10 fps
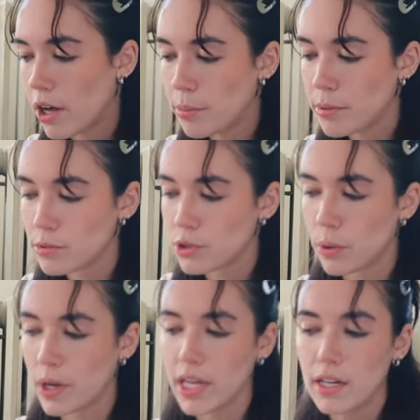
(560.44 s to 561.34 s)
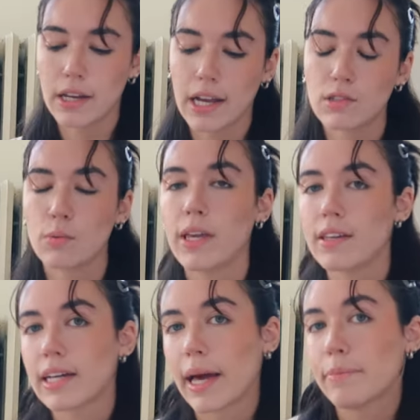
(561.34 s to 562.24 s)
Hope you enjoyed. Next
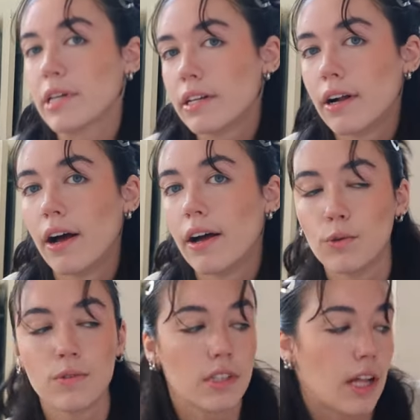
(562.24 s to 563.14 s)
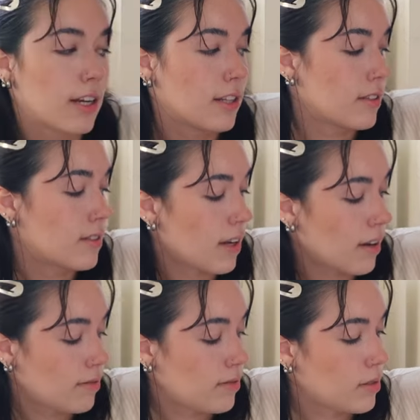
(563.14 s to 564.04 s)
week, I'm gonna use a lot of this
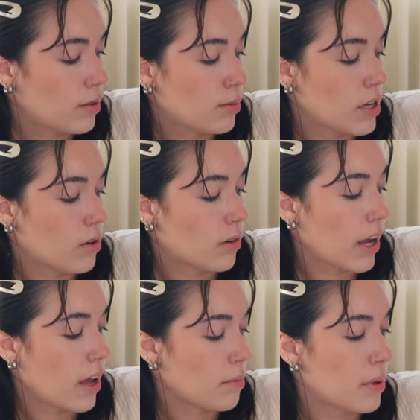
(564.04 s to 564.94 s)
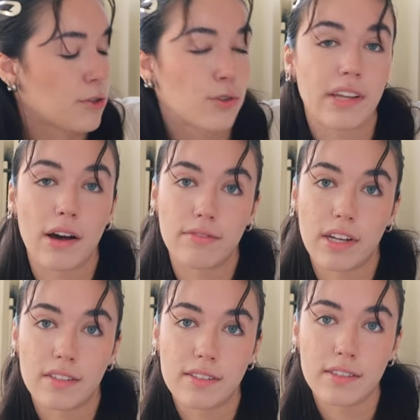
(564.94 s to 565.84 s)
stuff to recreate Pinterest
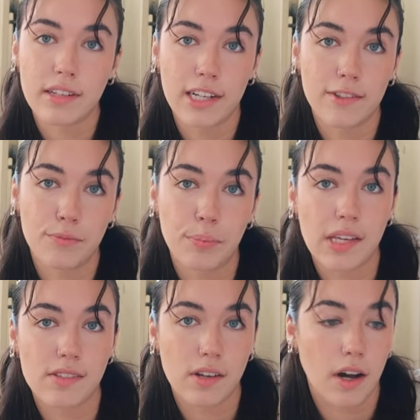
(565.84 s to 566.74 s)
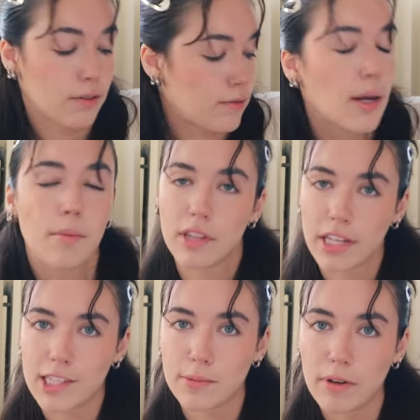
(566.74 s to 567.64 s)
outfits, kind of based off some of the
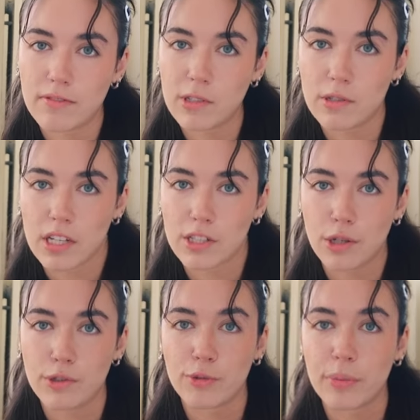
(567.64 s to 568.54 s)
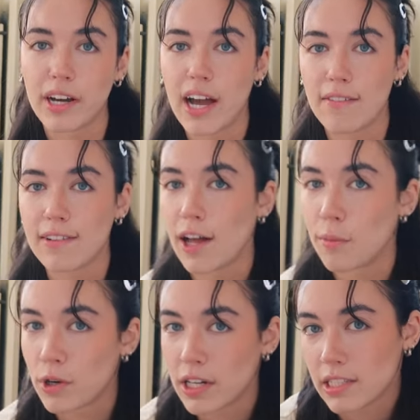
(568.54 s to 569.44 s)
inspo photos I showed you, but I have a
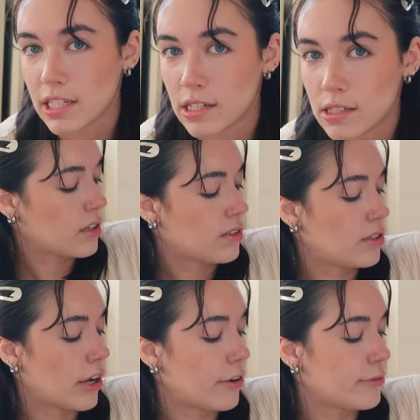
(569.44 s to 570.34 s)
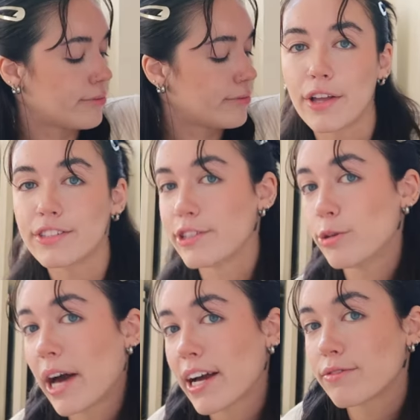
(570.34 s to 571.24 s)
lot more ideas. So I'll see
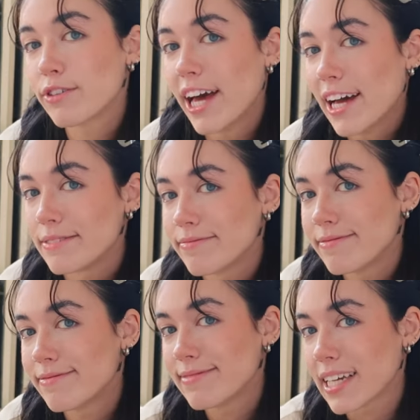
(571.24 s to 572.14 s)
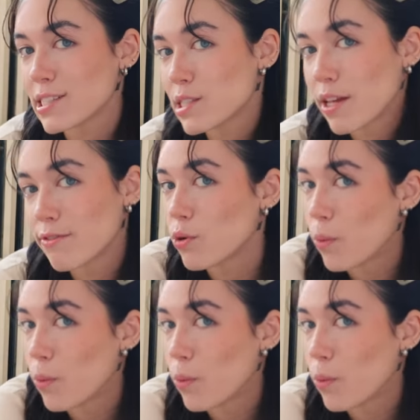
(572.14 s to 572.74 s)
you back for that. Thanks for